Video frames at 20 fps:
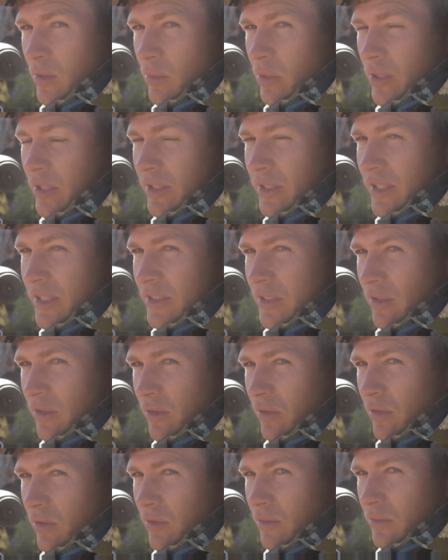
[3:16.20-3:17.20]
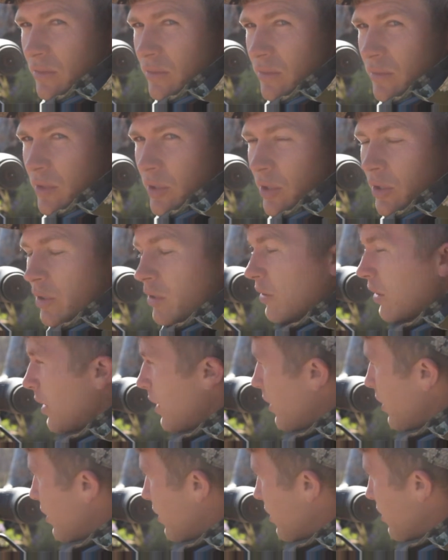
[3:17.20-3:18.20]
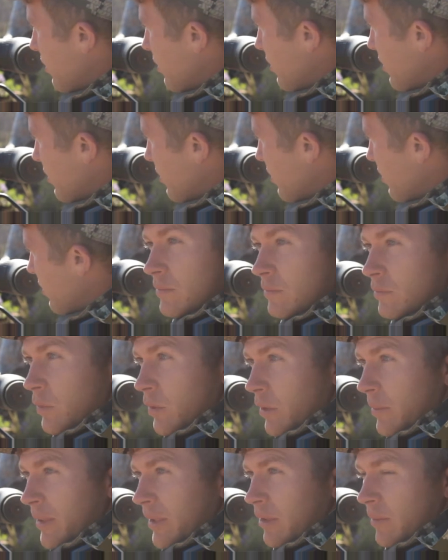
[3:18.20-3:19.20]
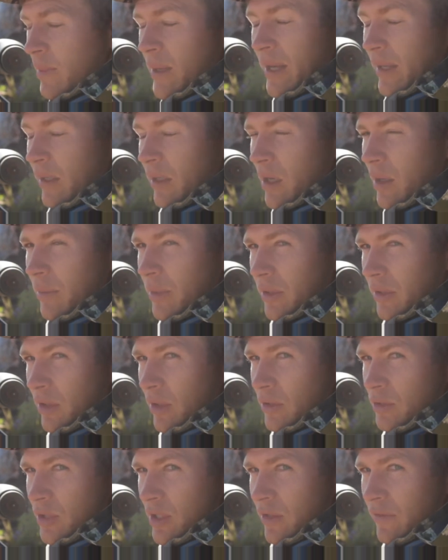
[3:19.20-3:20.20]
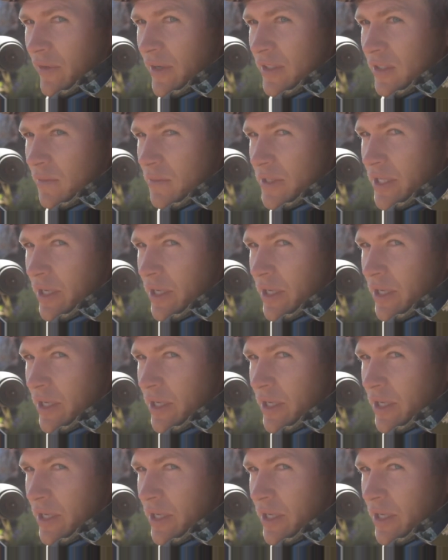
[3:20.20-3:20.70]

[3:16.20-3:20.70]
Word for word: pretty decent little herd right here. We're about to pack up and go try to find some